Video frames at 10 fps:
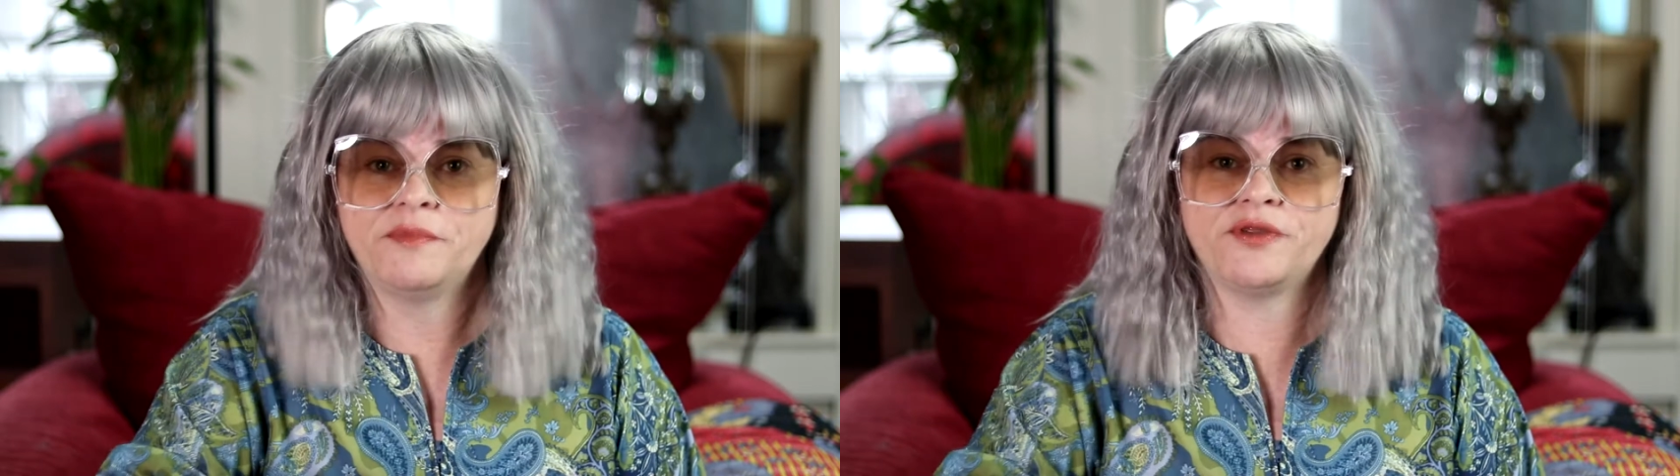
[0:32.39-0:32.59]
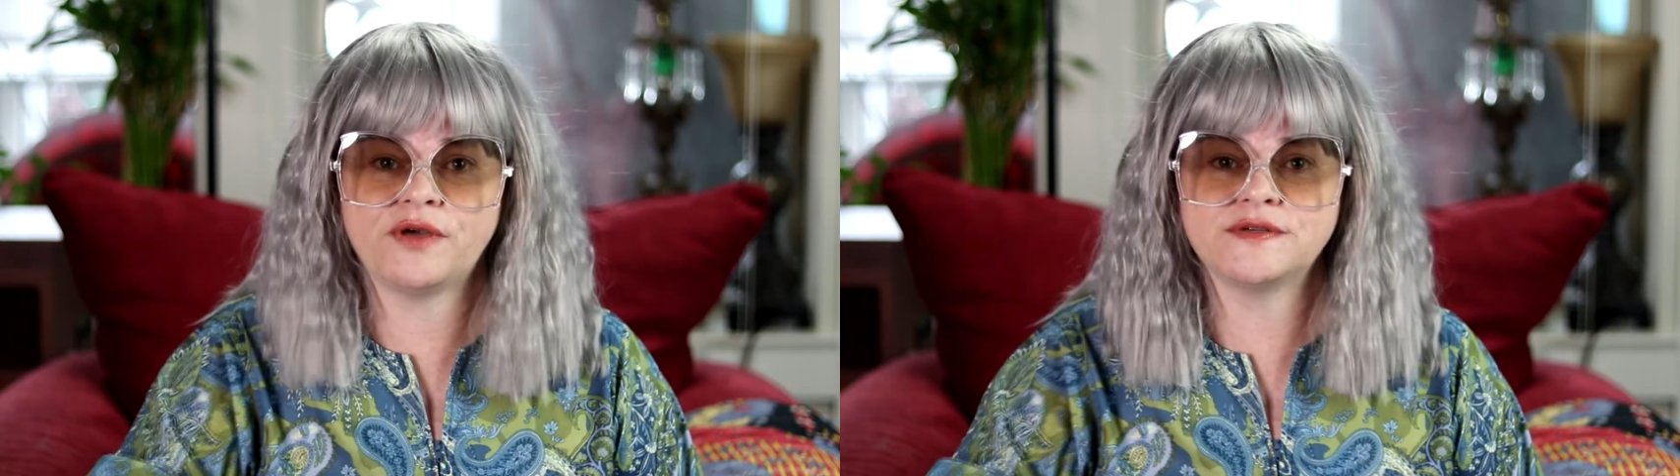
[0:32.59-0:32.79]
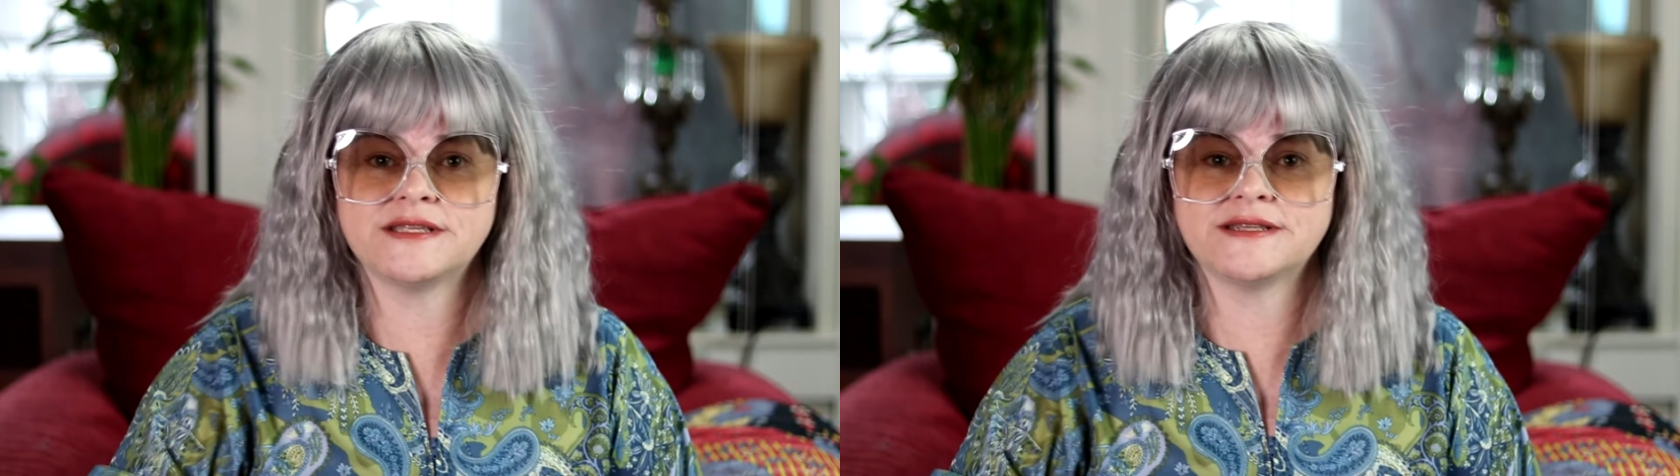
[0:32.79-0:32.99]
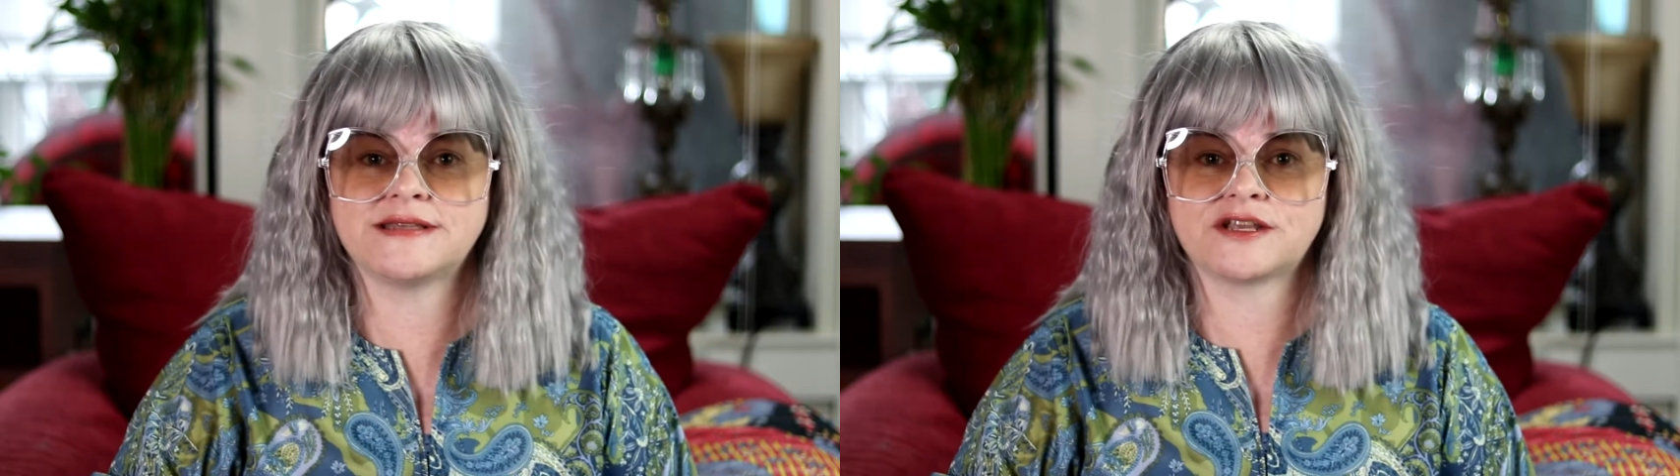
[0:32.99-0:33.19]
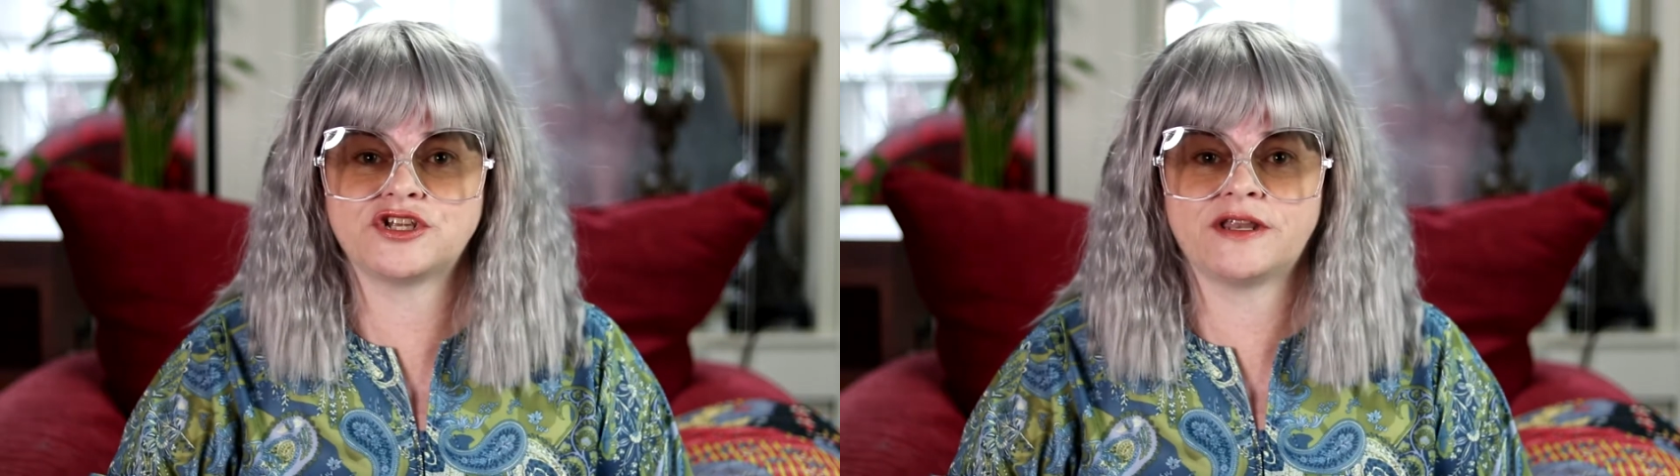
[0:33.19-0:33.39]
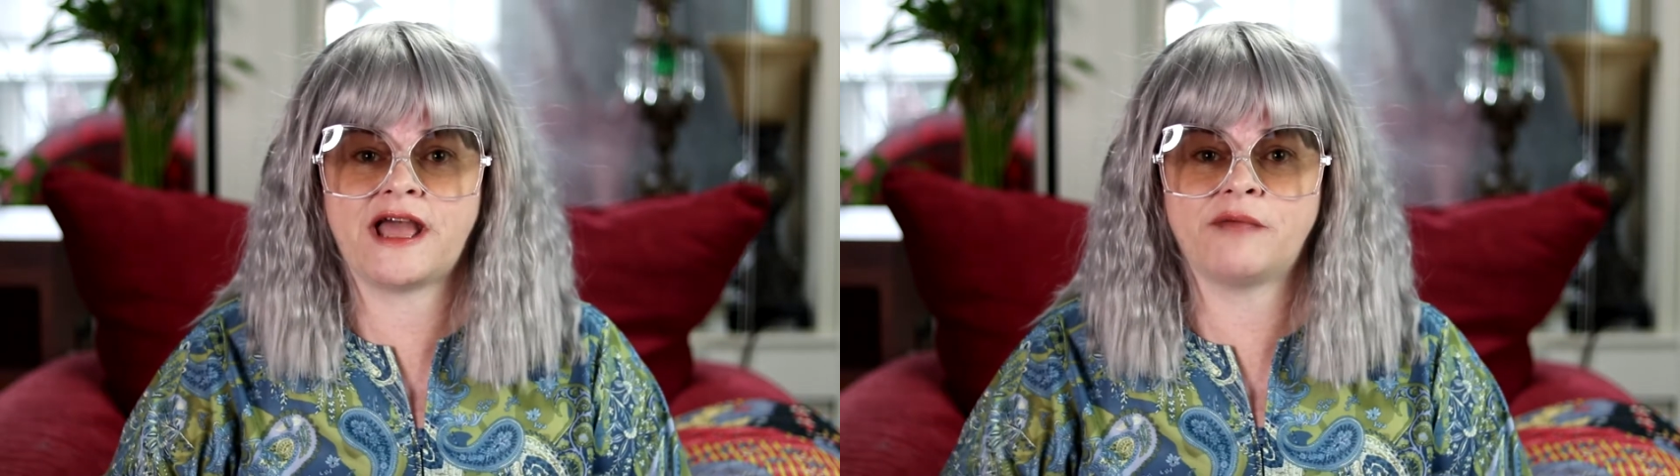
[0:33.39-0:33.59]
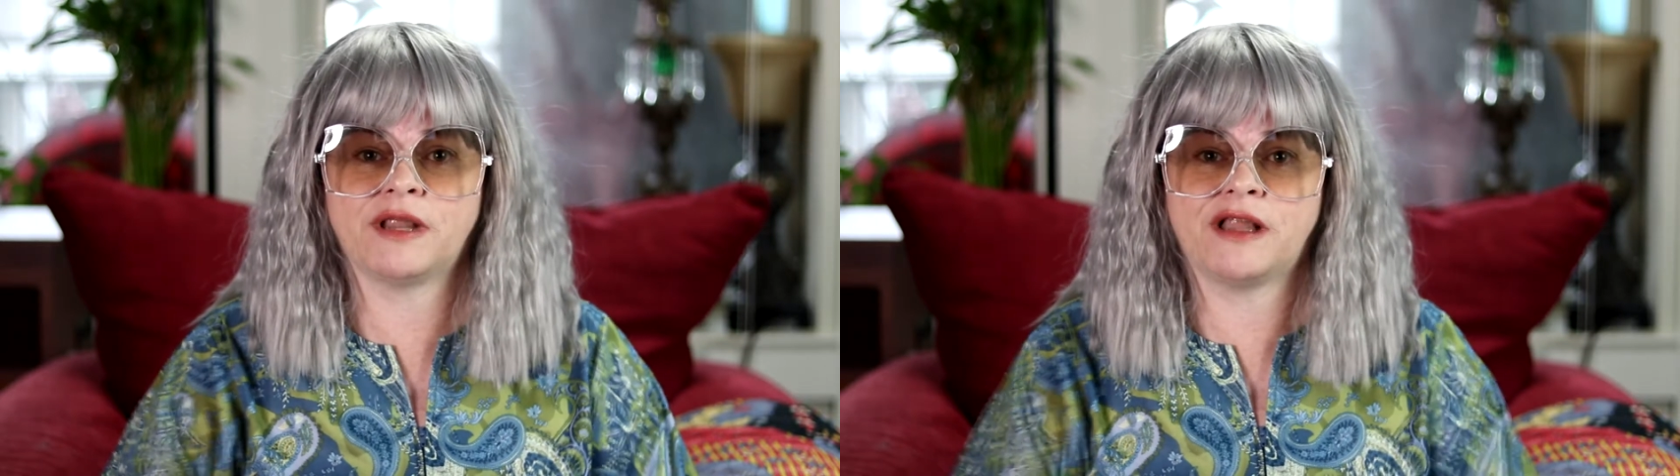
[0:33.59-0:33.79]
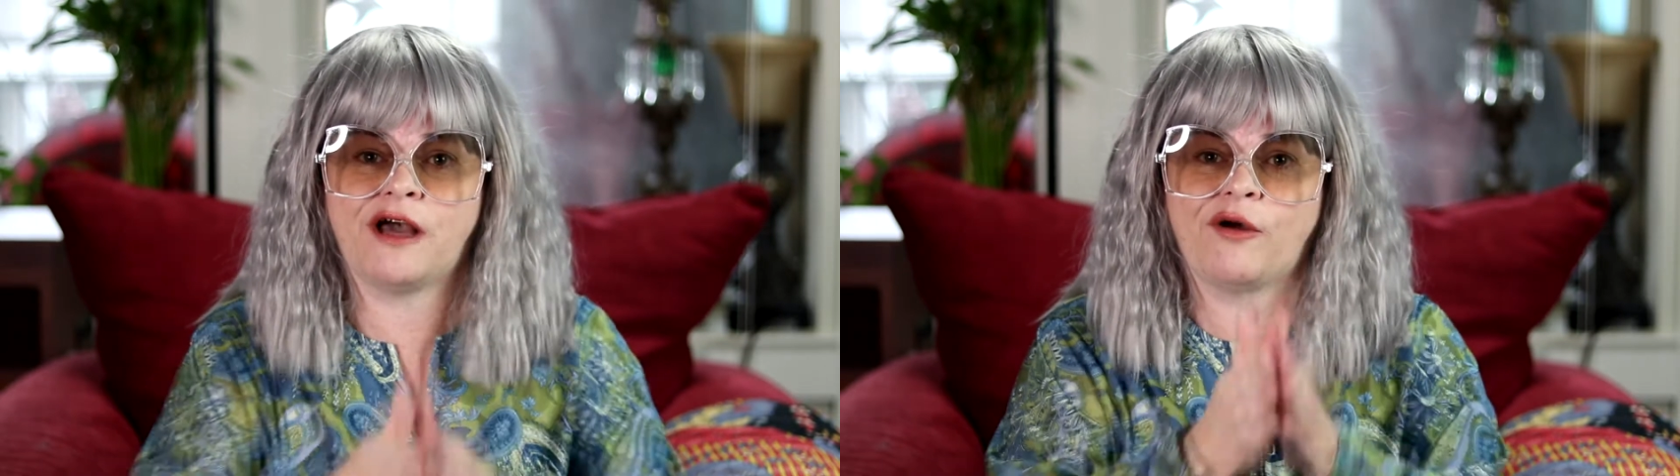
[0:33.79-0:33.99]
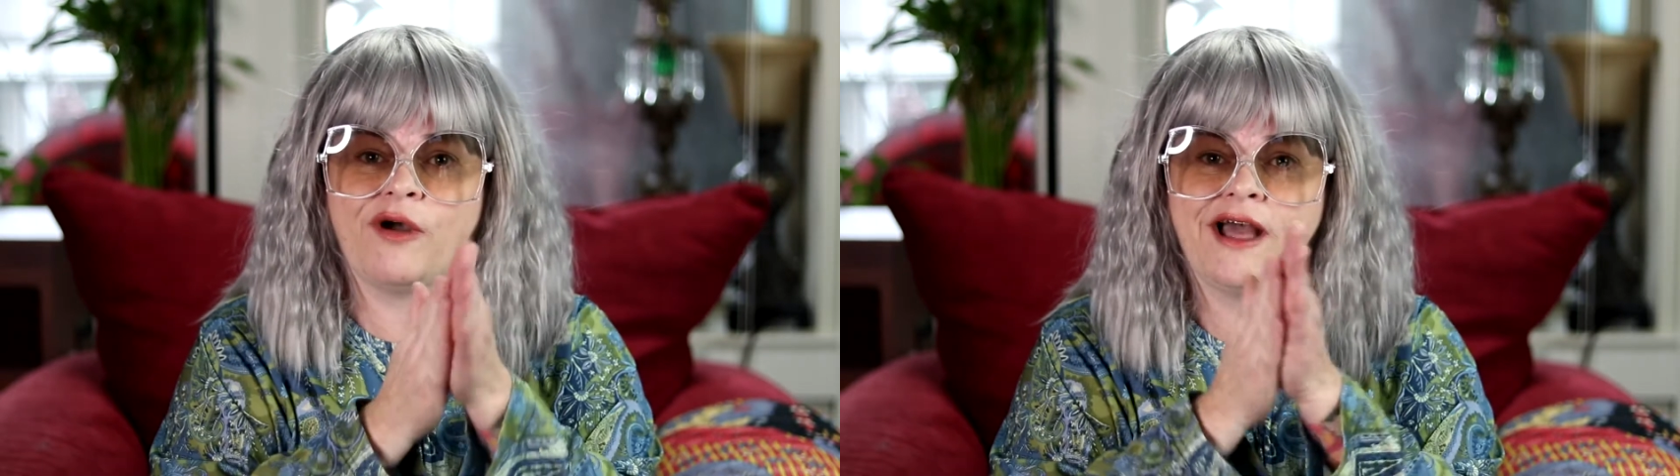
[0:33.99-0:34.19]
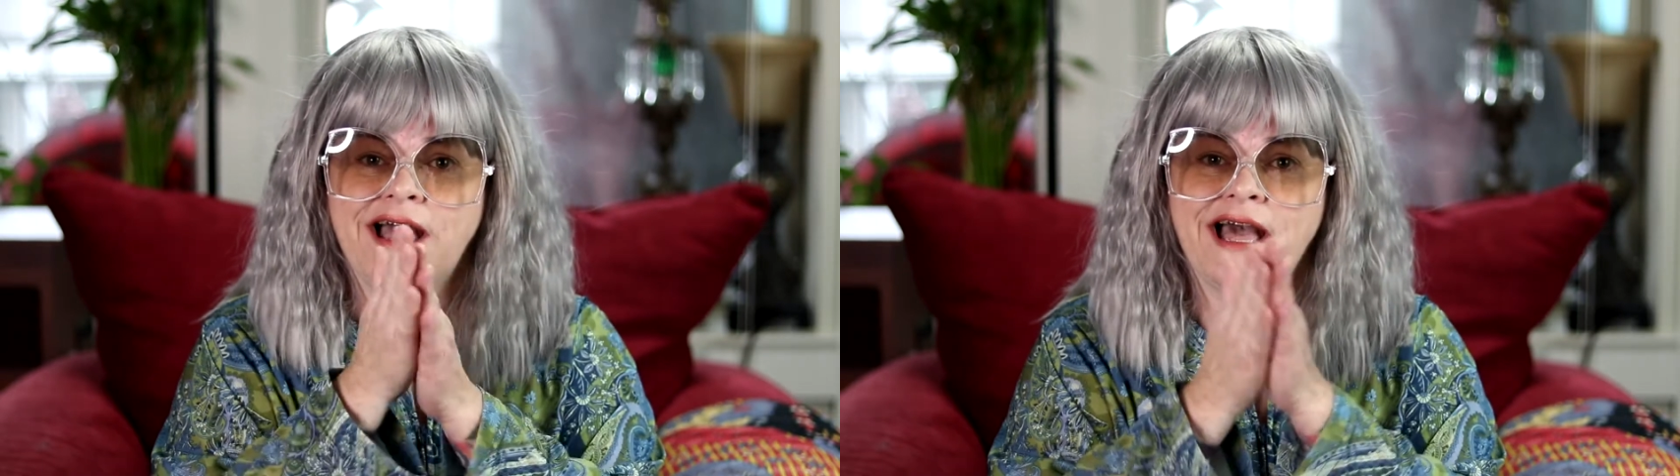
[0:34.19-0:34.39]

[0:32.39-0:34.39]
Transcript: put those in the section down below.